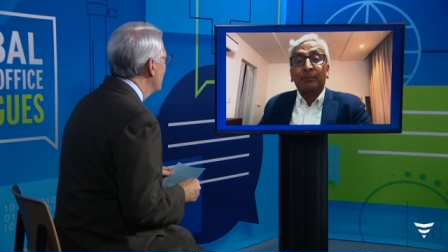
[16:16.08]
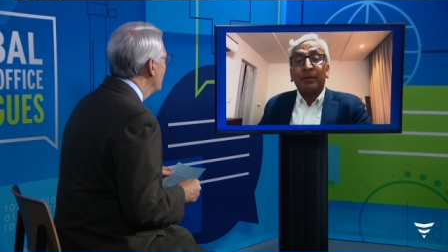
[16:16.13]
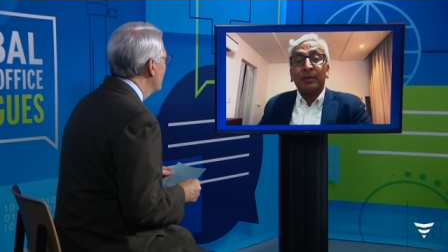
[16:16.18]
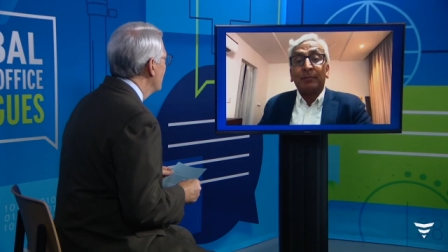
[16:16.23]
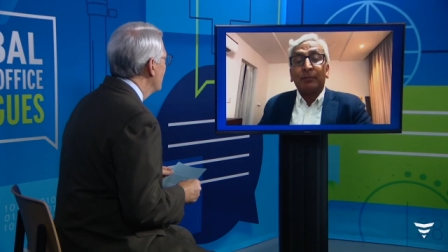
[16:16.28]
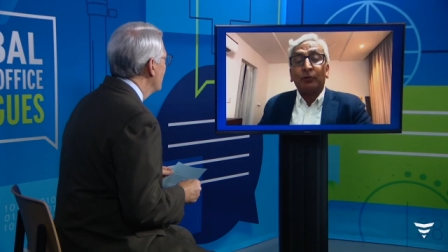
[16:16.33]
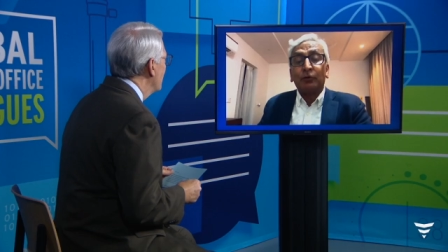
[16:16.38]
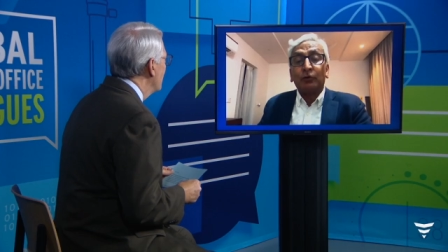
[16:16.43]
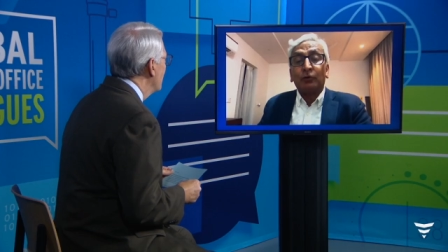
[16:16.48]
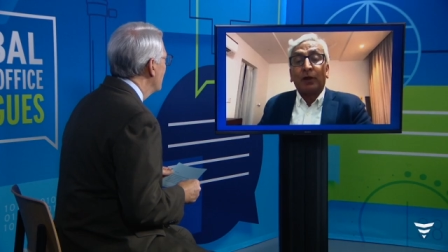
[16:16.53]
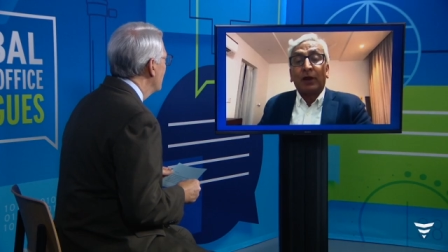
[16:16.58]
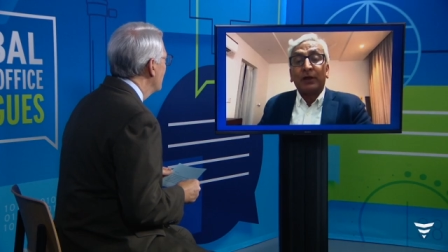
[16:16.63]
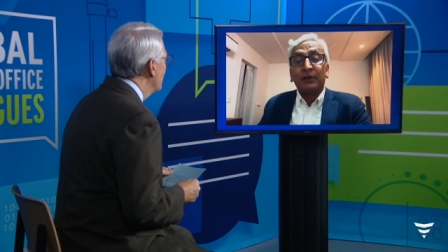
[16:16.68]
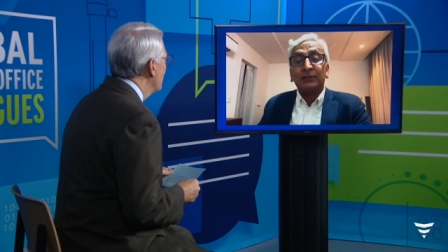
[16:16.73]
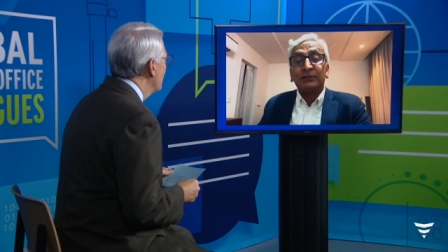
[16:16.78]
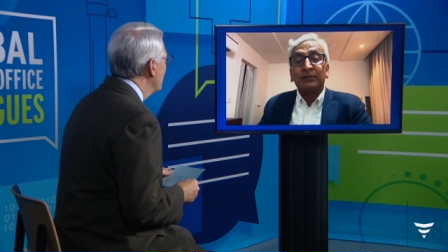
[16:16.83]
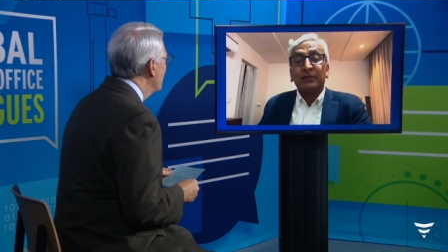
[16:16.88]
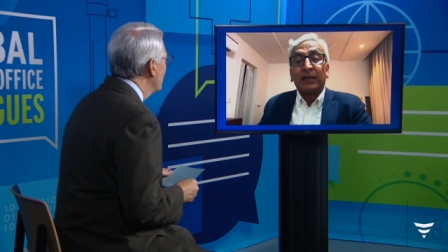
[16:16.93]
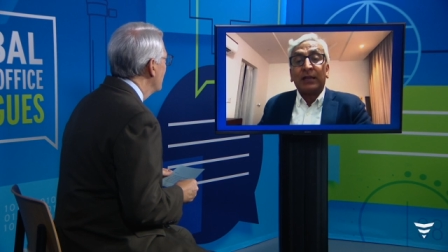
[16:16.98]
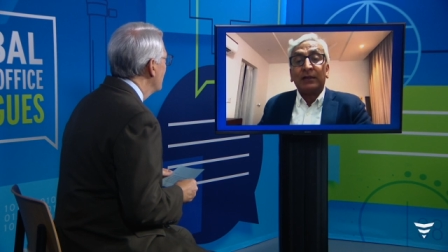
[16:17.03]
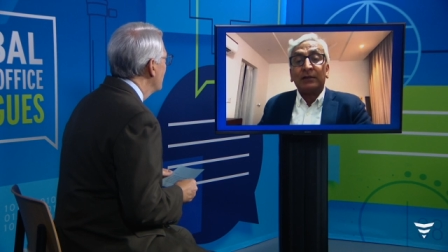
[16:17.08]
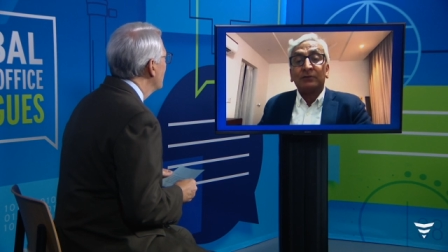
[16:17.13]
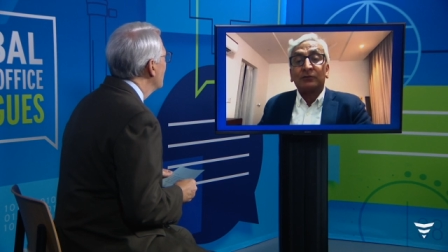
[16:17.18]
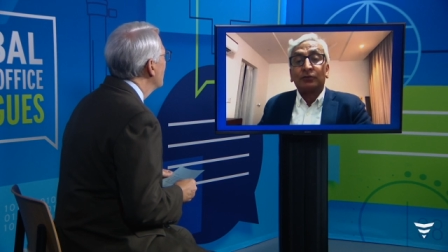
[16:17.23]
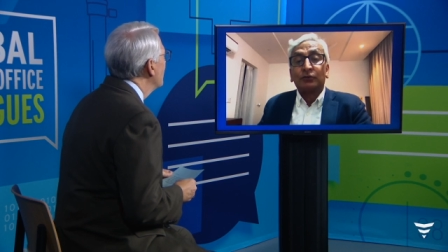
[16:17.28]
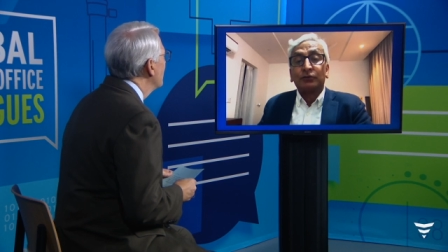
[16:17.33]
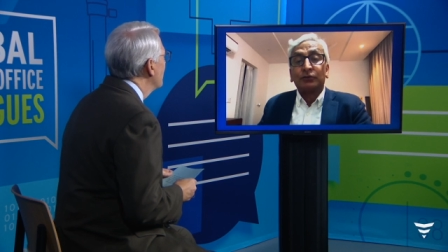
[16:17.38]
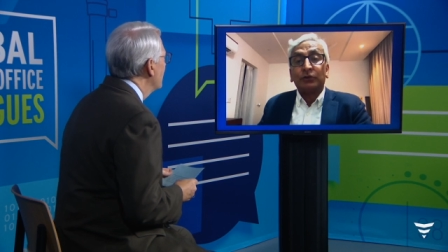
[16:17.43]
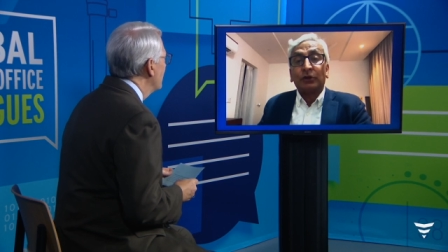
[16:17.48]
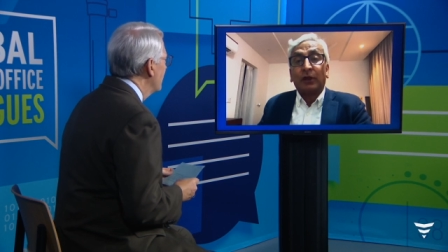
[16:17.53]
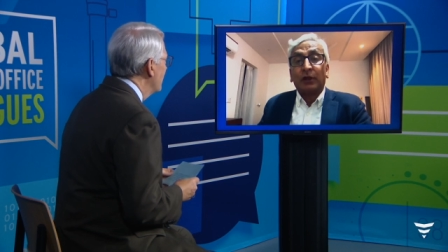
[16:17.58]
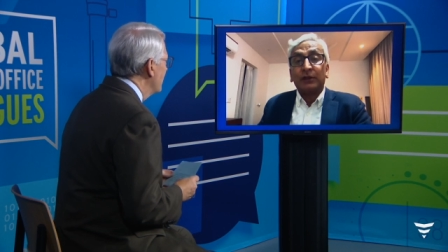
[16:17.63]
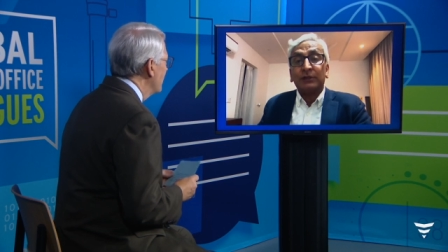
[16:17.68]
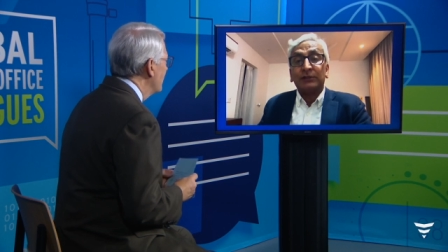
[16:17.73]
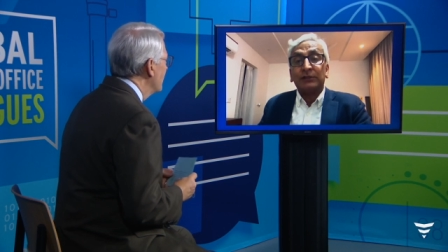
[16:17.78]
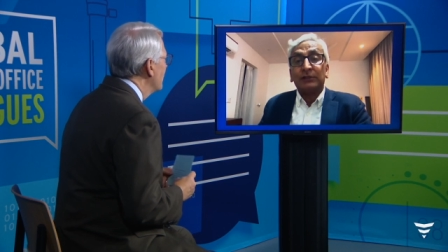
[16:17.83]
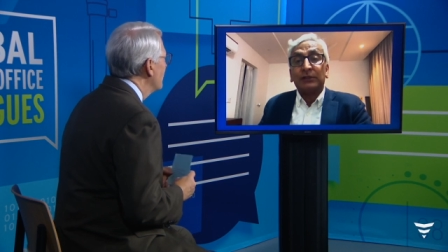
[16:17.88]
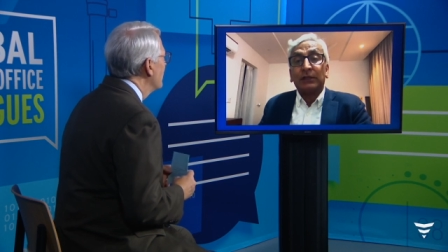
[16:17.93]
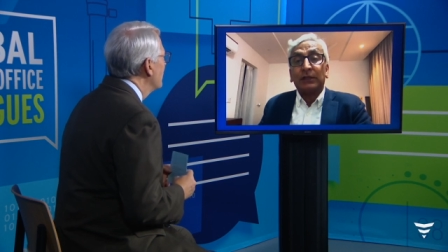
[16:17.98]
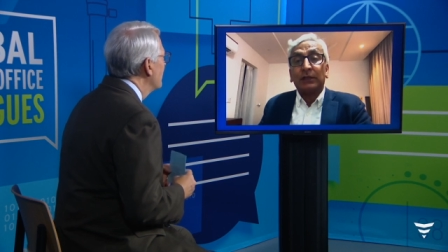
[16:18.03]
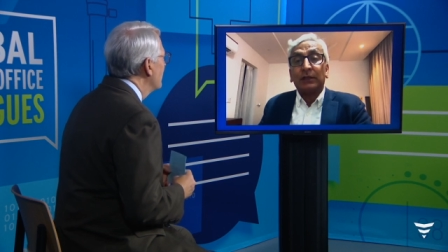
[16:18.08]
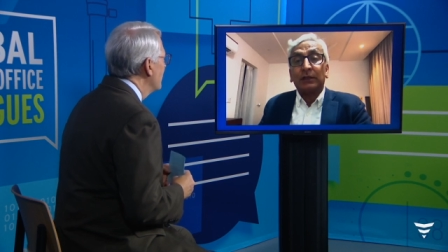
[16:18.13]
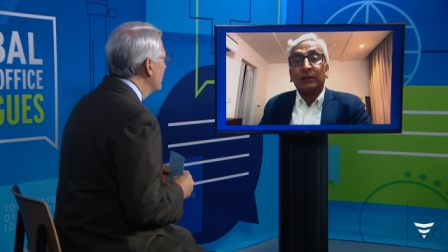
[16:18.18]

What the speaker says: people who understand sociology.